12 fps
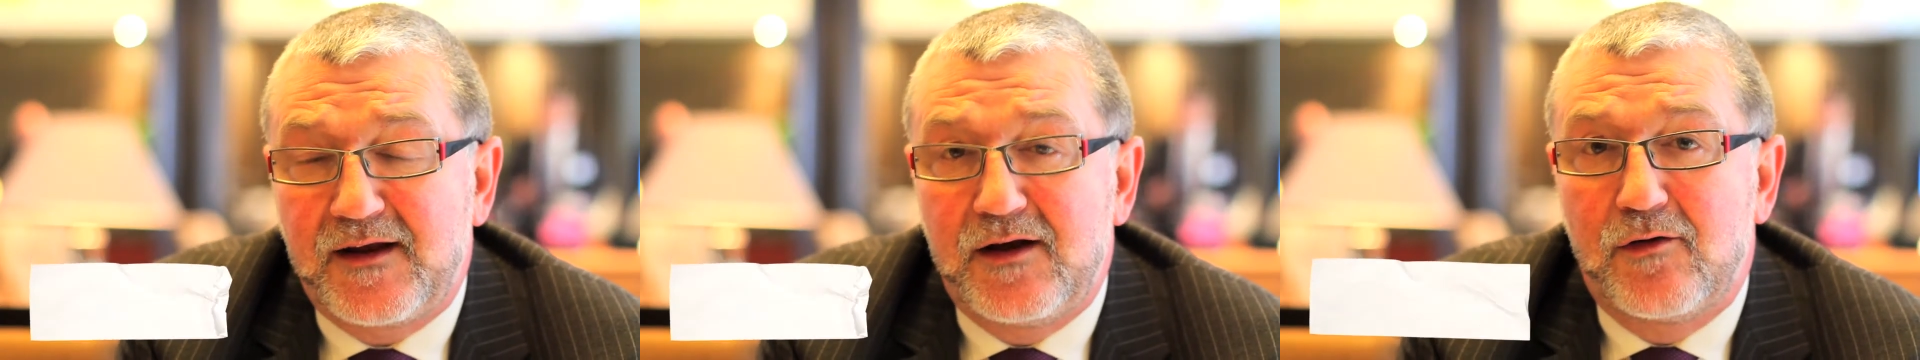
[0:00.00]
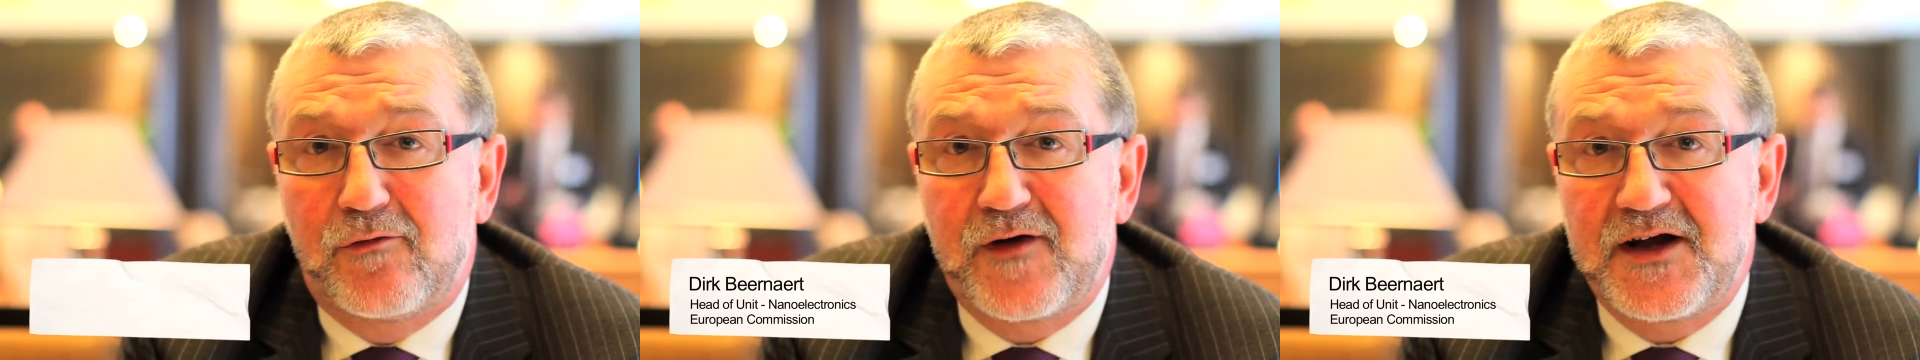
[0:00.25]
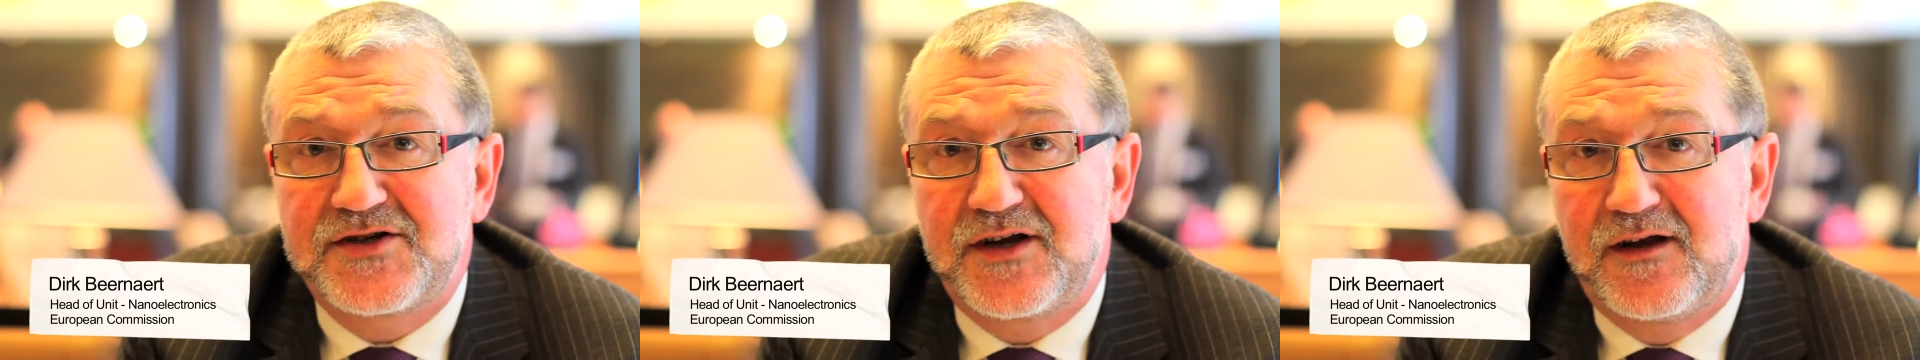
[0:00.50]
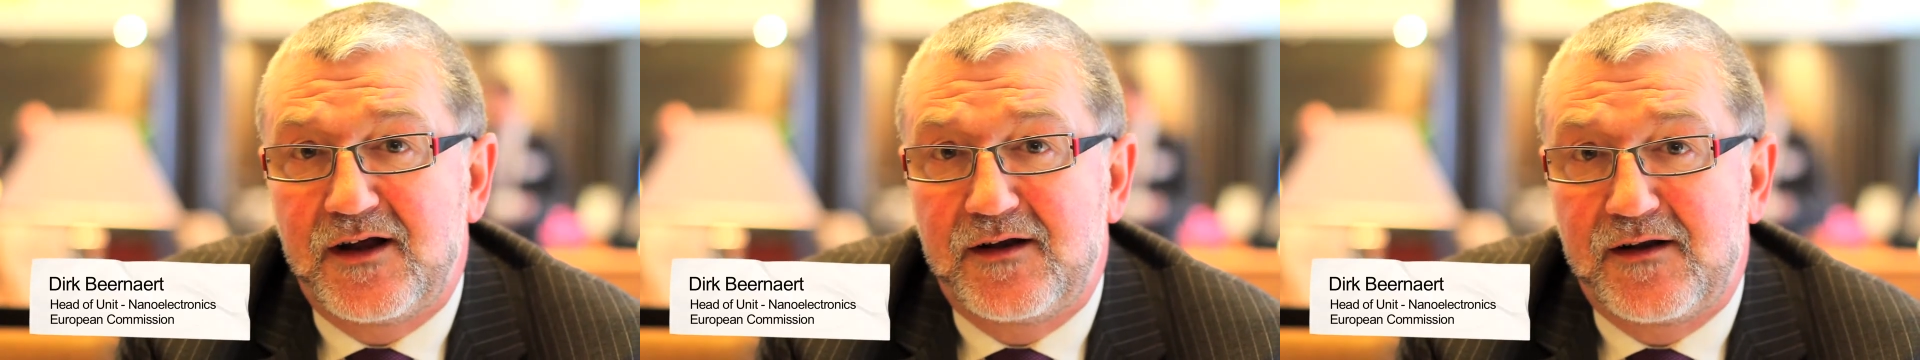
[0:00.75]

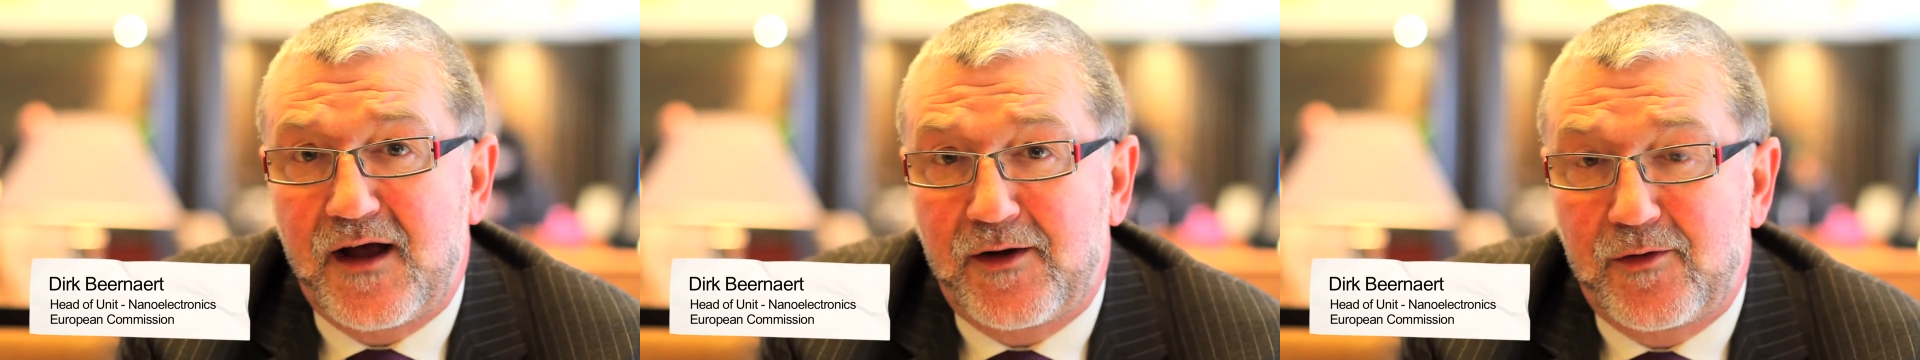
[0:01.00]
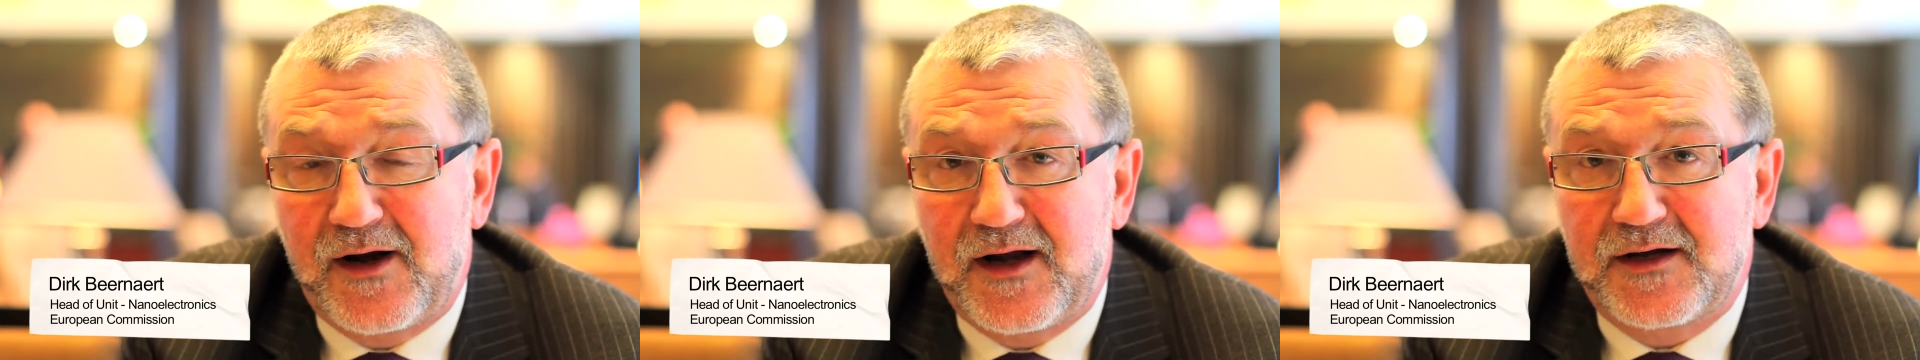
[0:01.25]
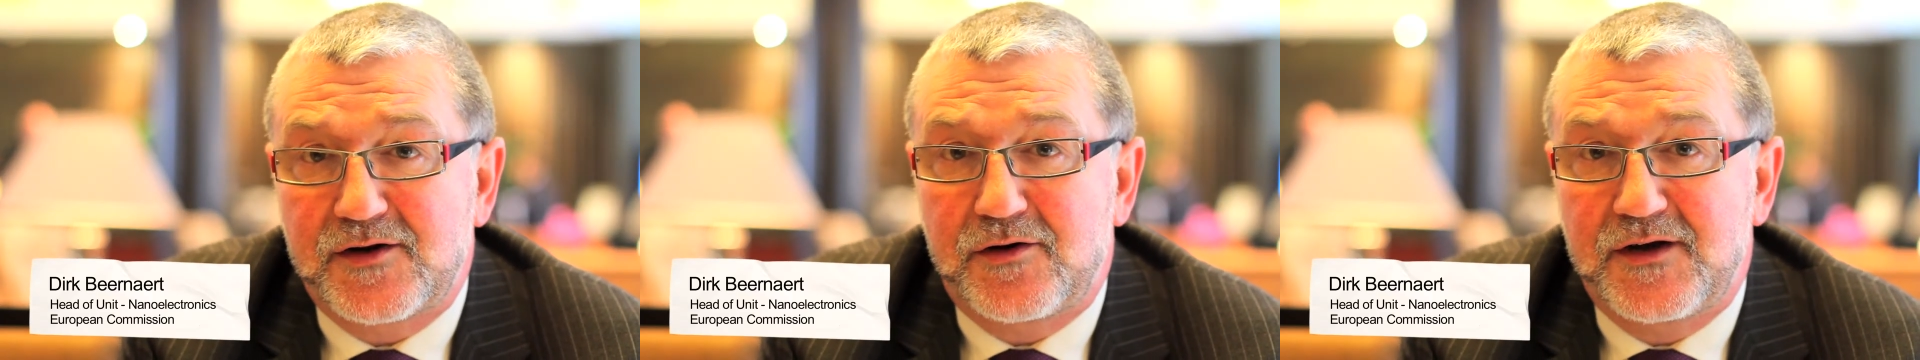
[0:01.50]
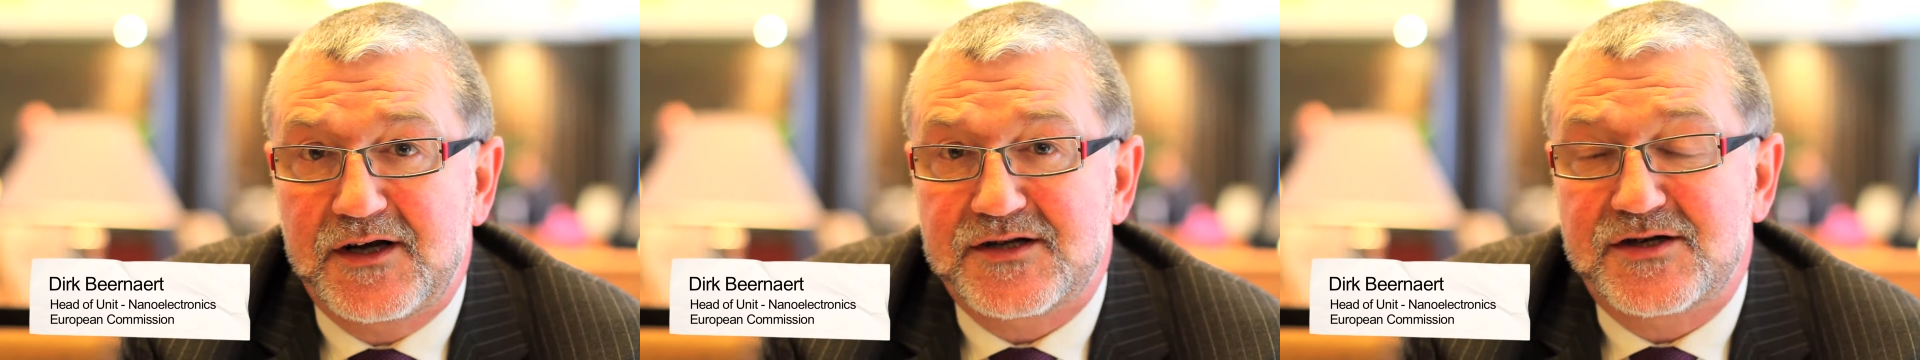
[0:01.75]
innovation in
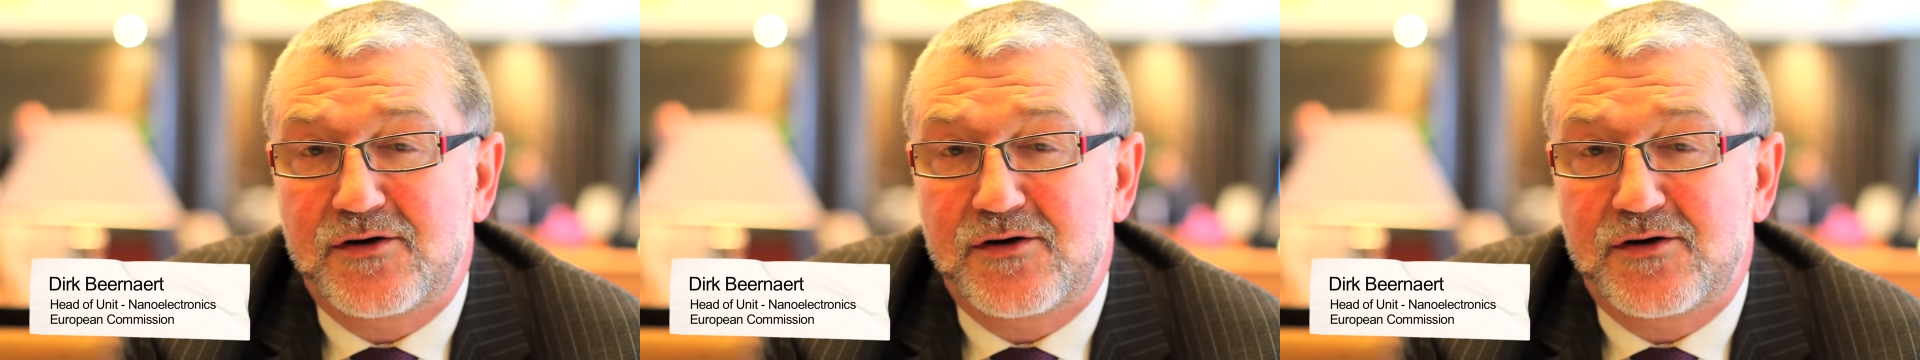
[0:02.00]
nanoelectronics,